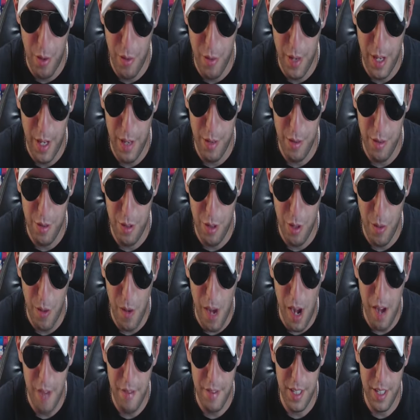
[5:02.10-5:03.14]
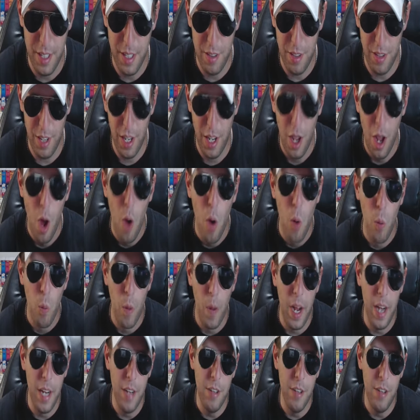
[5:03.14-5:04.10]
around so often. It's like, When